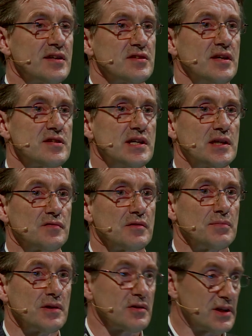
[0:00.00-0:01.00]
excess heat of
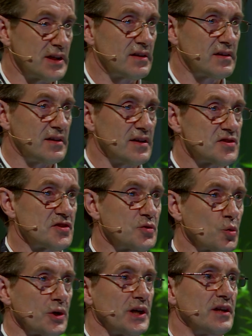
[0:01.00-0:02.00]
the building is
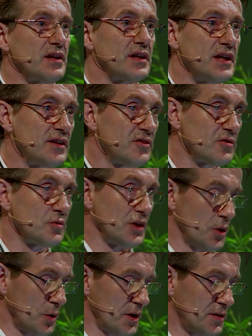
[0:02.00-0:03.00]
stored into
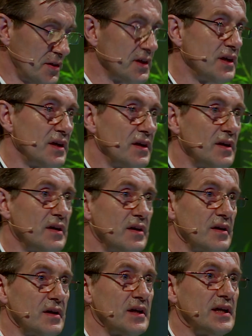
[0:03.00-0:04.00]
the earth.
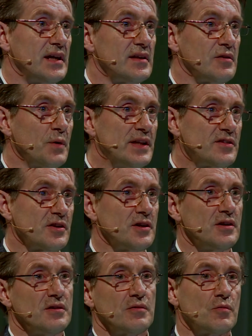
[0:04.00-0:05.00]
In the
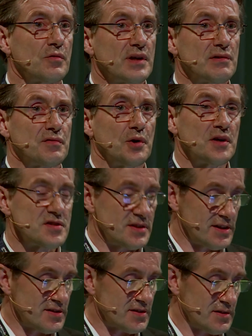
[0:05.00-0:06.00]
winter, we reverse
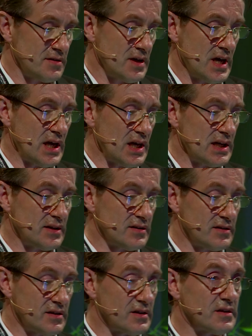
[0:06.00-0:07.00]
this,
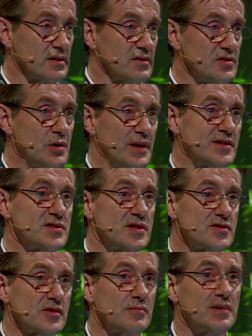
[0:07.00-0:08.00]
and the Geo-En
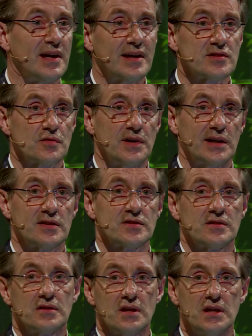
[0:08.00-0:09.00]
system
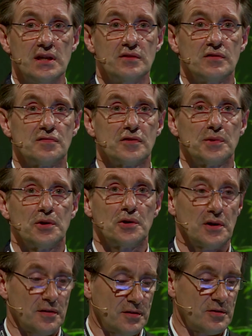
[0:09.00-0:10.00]
extracts the heat from the
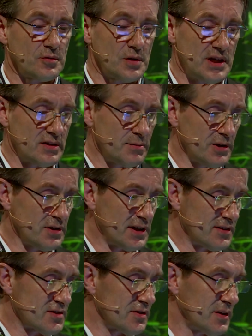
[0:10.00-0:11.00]
earth to heat the
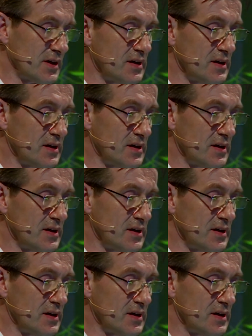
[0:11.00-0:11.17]
buildings.